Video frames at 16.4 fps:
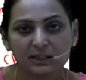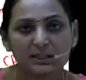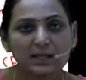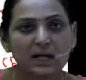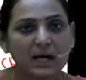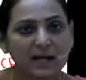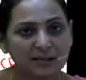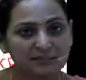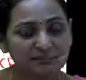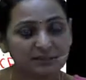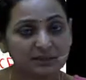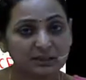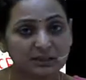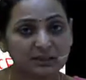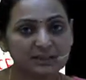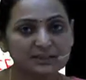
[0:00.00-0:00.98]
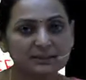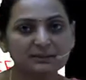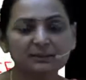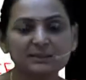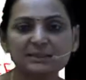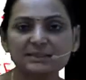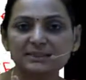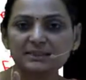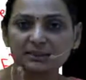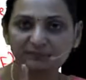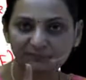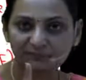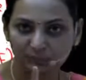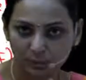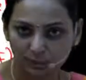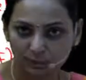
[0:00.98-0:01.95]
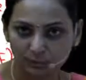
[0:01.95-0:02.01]
I have increased the ECF
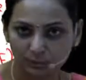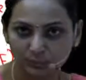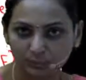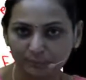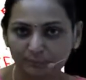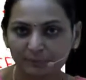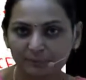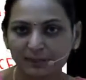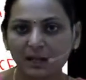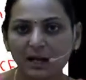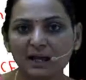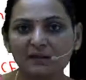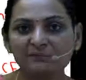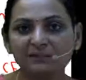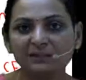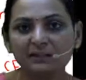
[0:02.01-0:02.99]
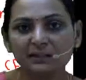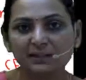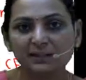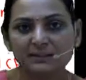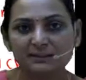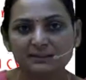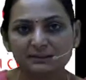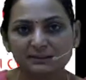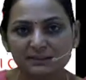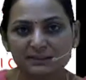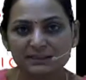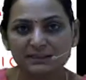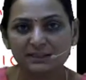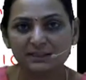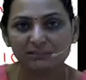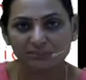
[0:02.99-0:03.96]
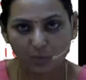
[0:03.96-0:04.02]
volume. I have increased the
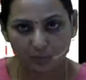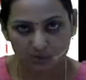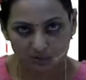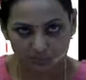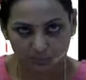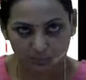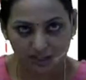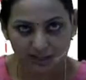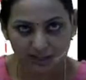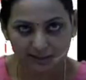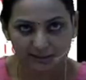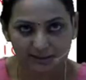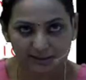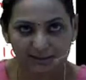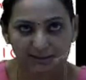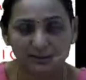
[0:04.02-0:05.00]
ECF osmolarity.